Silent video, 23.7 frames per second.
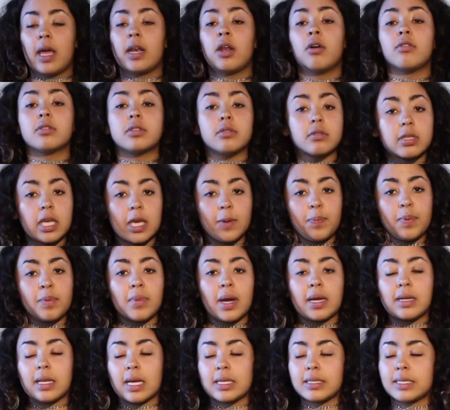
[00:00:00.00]
And also keep in
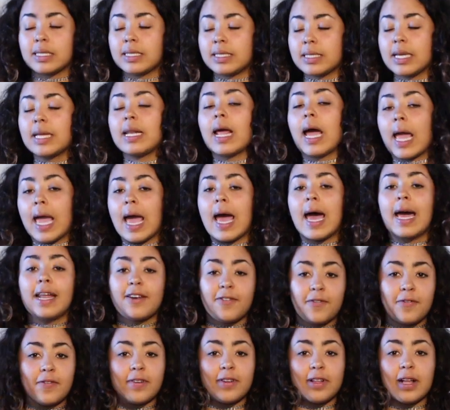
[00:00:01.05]
mind, as I said, I have